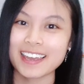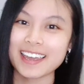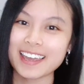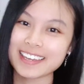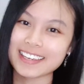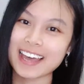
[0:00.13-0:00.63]

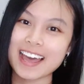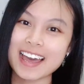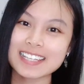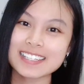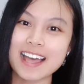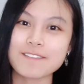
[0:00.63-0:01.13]
Hey
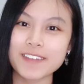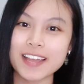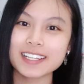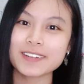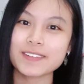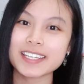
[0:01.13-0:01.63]
guys, I'm
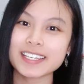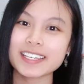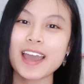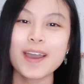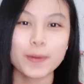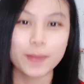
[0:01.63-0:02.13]
Valerie.
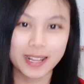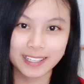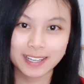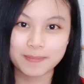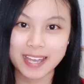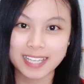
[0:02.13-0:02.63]

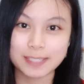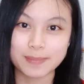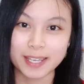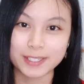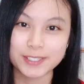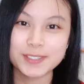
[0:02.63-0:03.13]
Welcome back to
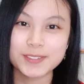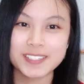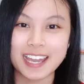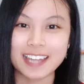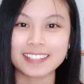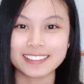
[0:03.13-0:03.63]
my YouTube
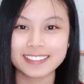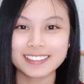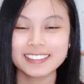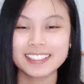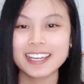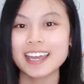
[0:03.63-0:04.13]
channel.
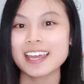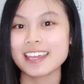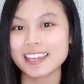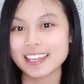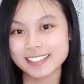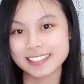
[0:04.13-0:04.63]

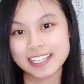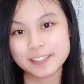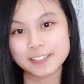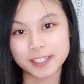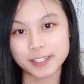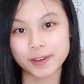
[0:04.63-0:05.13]
In
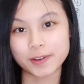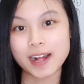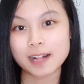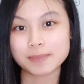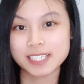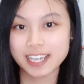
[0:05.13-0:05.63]
today's video,
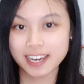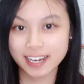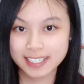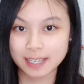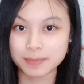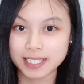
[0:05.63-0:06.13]
I'll be
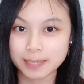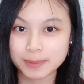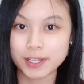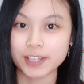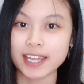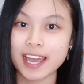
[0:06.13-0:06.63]
sharing some
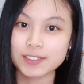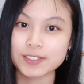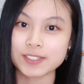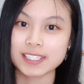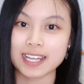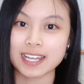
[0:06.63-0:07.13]
tips on how
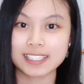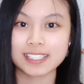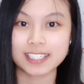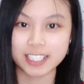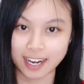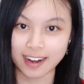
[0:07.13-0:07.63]
to study
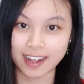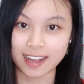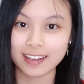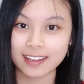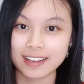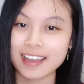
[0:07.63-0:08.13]

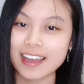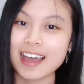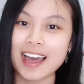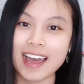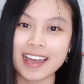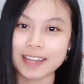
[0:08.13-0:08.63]

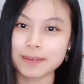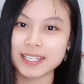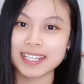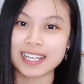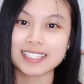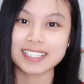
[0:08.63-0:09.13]
Sejarah. I
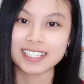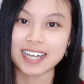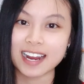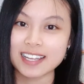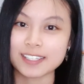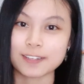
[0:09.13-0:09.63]
admit that
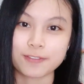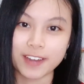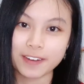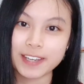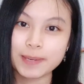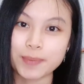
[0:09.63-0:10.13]
Sejarah is a
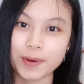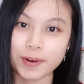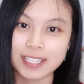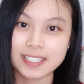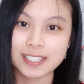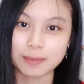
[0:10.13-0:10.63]
very
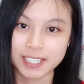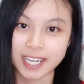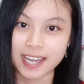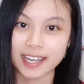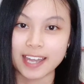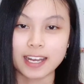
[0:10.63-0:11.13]
boring
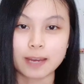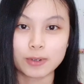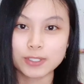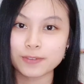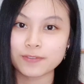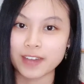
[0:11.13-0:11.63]
subject and I'm
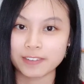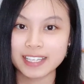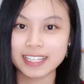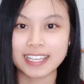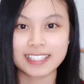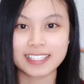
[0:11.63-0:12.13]
also very
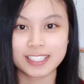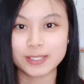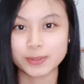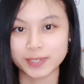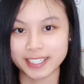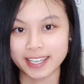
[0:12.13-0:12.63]
lazy
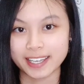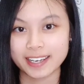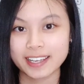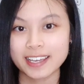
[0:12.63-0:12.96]
to read it.